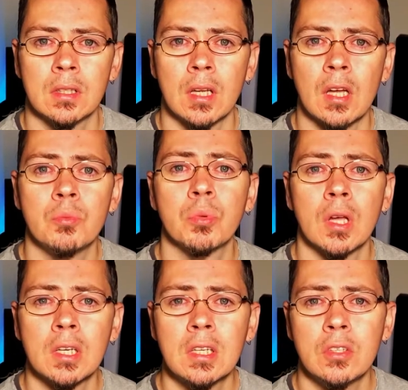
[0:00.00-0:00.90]

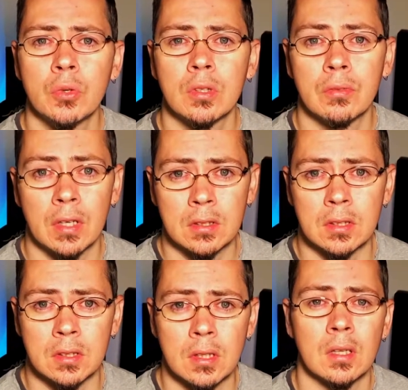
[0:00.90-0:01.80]
unplugging your
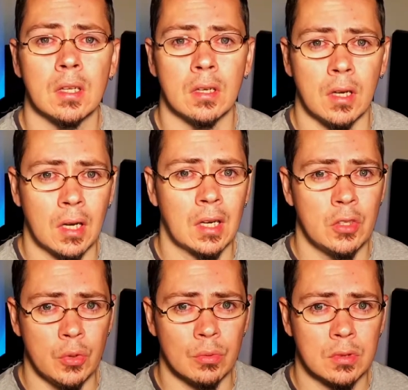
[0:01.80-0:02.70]
devices that are not in
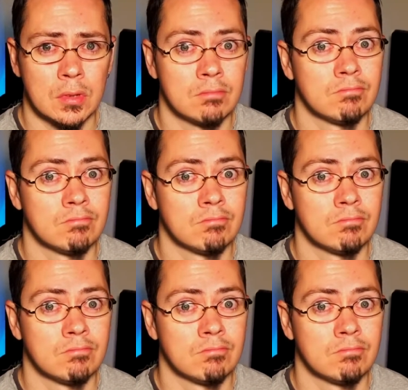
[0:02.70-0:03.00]
use.